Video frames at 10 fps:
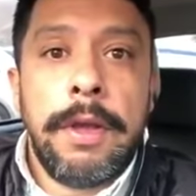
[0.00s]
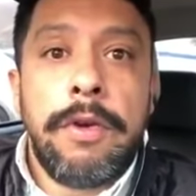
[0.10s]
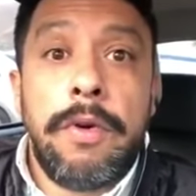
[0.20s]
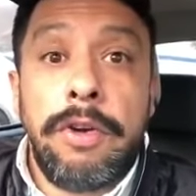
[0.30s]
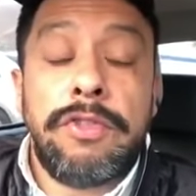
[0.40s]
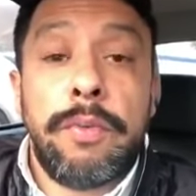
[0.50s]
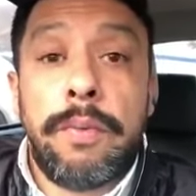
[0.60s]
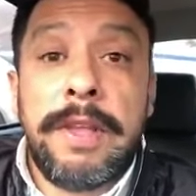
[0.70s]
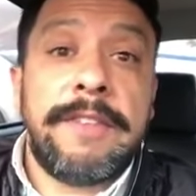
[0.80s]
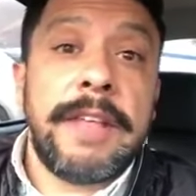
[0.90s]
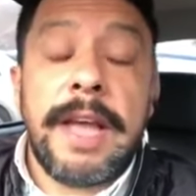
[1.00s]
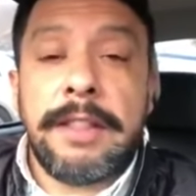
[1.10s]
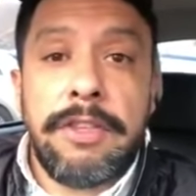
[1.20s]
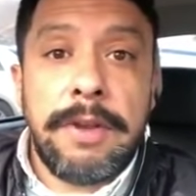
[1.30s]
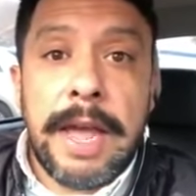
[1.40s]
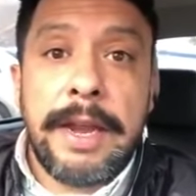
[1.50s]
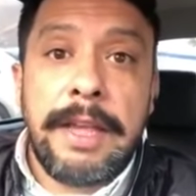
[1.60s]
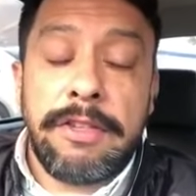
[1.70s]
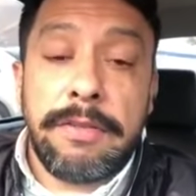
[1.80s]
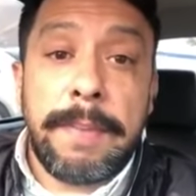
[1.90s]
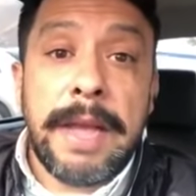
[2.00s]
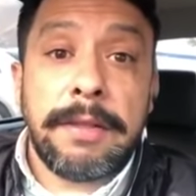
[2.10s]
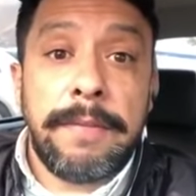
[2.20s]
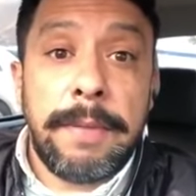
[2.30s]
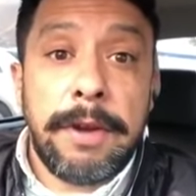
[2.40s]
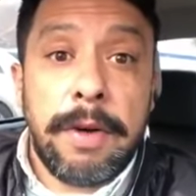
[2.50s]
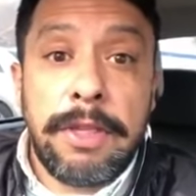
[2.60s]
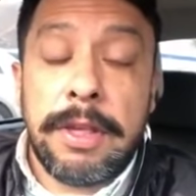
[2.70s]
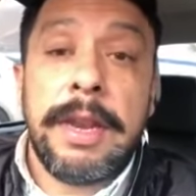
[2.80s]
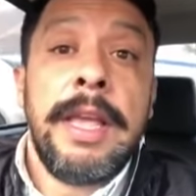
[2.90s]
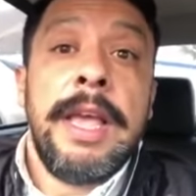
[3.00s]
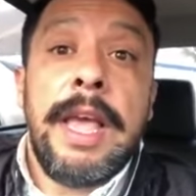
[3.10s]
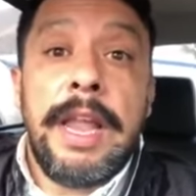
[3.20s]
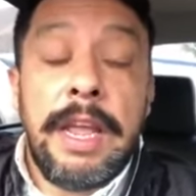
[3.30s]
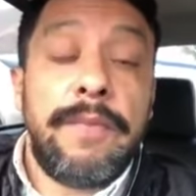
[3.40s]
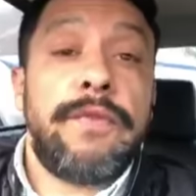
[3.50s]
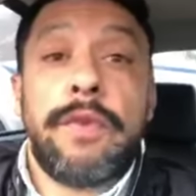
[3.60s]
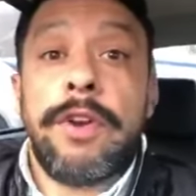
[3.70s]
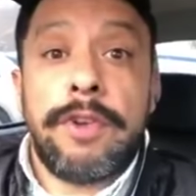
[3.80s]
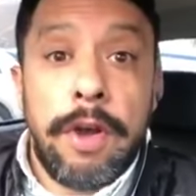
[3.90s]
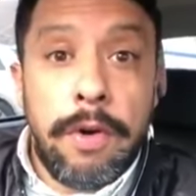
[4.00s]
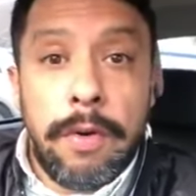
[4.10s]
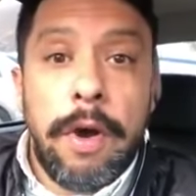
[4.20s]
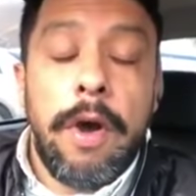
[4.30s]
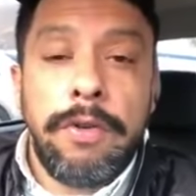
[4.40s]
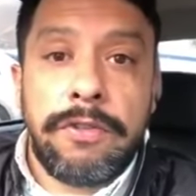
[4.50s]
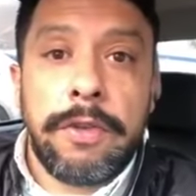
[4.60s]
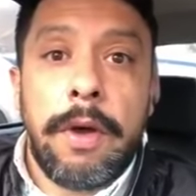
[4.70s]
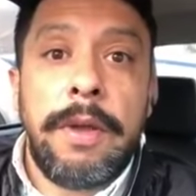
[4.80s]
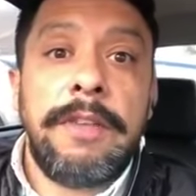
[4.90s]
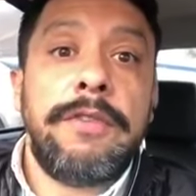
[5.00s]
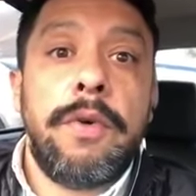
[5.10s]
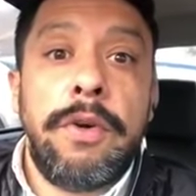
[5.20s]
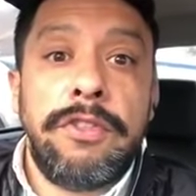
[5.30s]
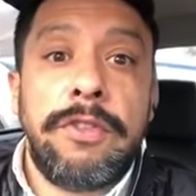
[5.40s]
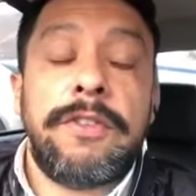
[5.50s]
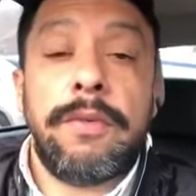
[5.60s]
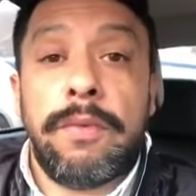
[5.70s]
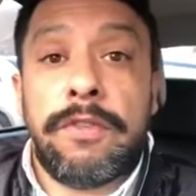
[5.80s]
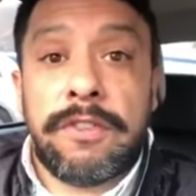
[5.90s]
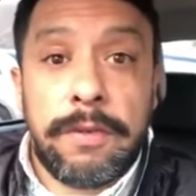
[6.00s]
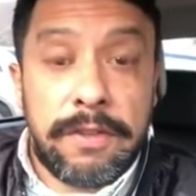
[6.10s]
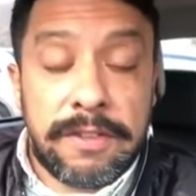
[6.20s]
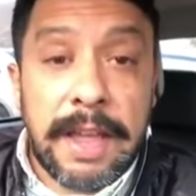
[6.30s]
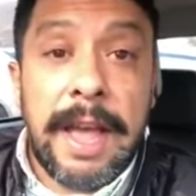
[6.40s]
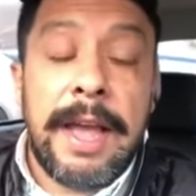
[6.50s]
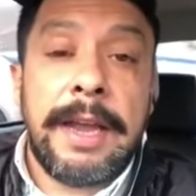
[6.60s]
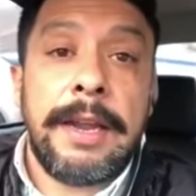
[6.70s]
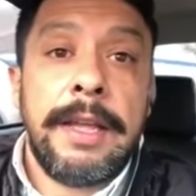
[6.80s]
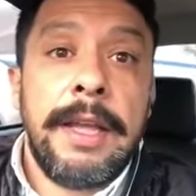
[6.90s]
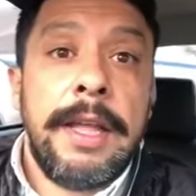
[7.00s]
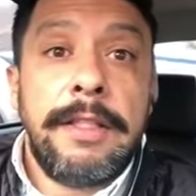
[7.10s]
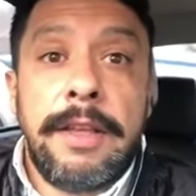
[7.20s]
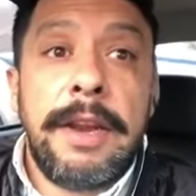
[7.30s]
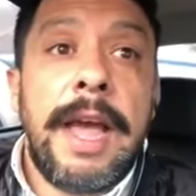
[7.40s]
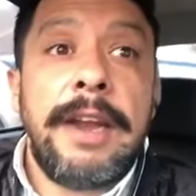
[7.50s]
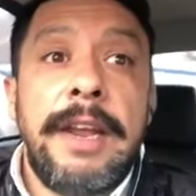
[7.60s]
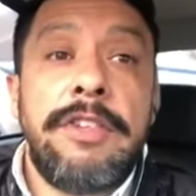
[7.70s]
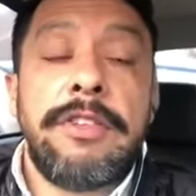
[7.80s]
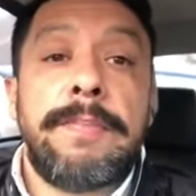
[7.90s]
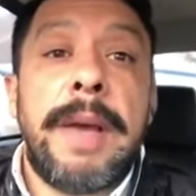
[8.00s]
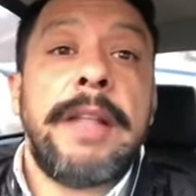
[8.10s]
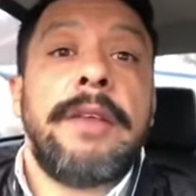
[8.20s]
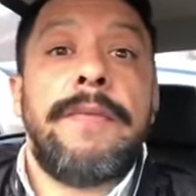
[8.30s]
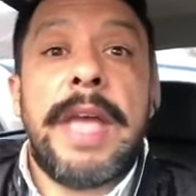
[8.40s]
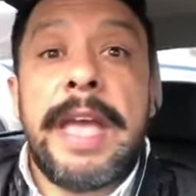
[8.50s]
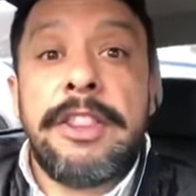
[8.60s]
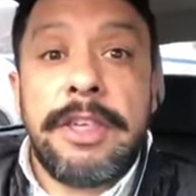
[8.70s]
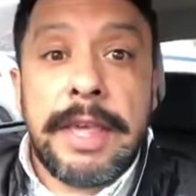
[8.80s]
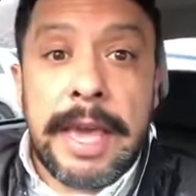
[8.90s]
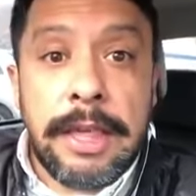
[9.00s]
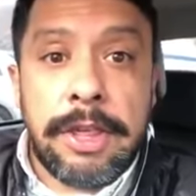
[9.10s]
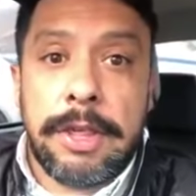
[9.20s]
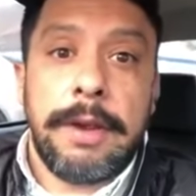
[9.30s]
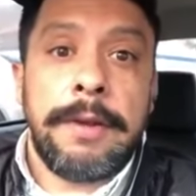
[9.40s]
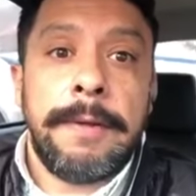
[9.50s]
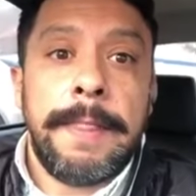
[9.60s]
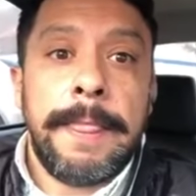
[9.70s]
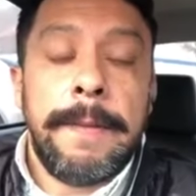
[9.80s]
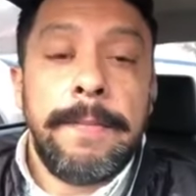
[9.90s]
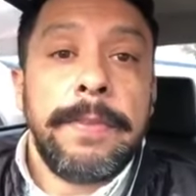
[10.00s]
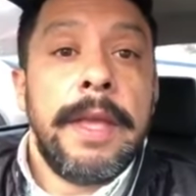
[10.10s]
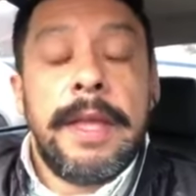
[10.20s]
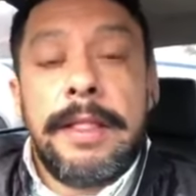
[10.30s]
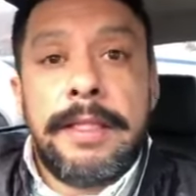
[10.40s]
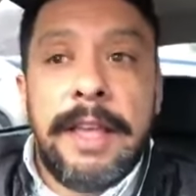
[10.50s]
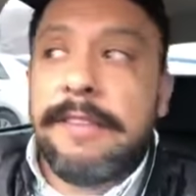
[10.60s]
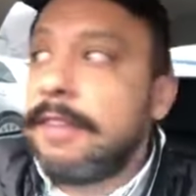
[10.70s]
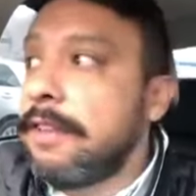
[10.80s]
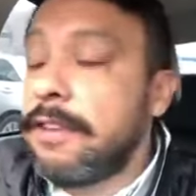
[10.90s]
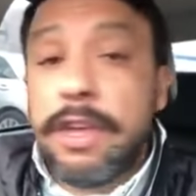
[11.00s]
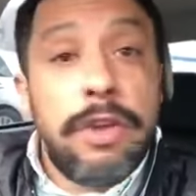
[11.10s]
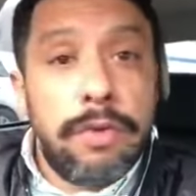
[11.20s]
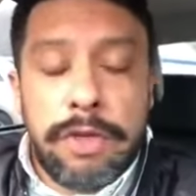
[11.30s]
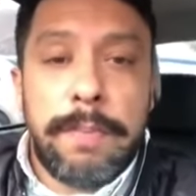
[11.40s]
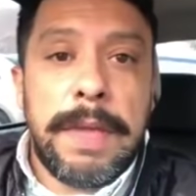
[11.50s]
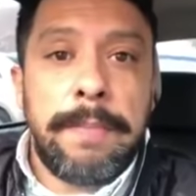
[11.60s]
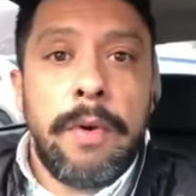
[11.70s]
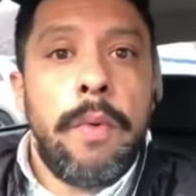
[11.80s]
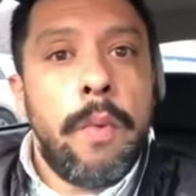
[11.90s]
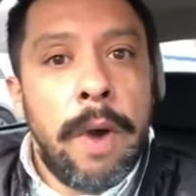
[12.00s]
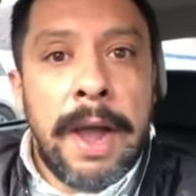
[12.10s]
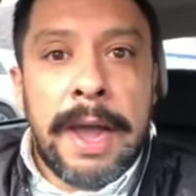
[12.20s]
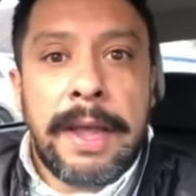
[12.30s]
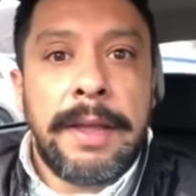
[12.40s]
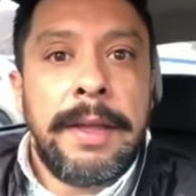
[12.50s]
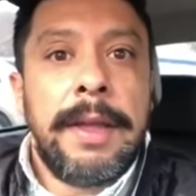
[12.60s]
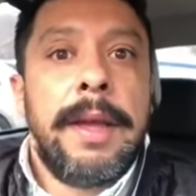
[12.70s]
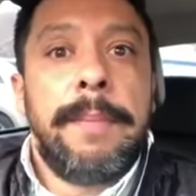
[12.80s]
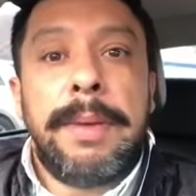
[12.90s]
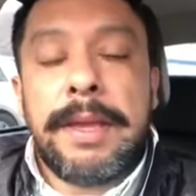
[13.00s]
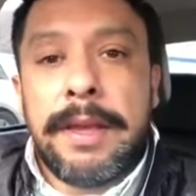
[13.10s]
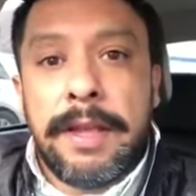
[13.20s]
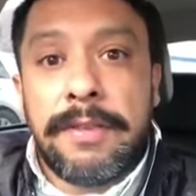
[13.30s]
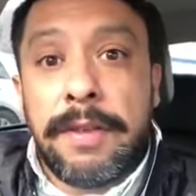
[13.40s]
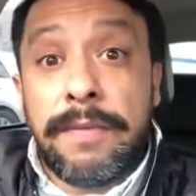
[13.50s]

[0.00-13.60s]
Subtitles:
going to re-sign the United Nations Pact of Immigration, and if Trudeau also is going to sign the United Nations Pact of Education. This is huge, people. Why? Because if